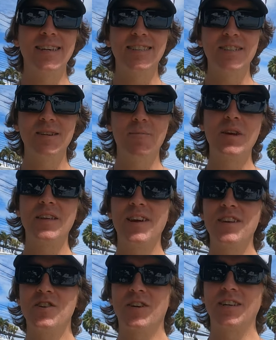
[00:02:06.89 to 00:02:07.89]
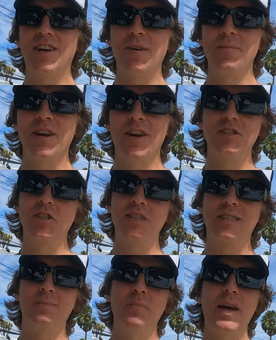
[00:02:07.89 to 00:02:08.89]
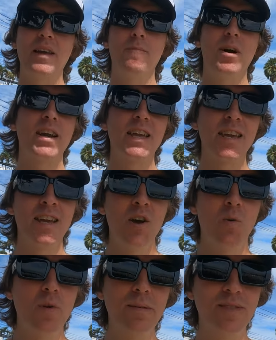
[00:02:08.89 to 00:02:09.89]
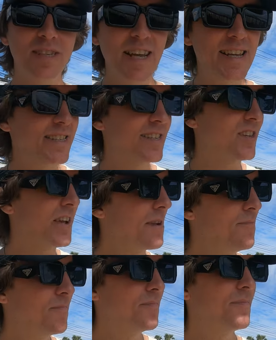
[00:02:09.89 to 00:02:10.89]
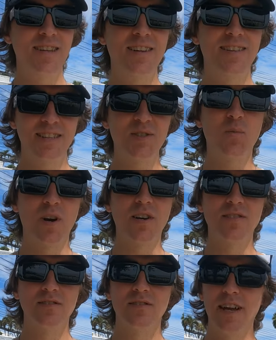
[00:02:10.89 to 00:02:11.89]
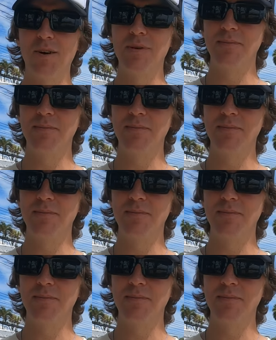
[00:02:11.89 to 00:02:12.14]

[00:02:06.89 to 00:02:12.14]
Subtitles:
that doesn't mean that you can come here and just spend money whimsadaisically. That's a word. Yeah,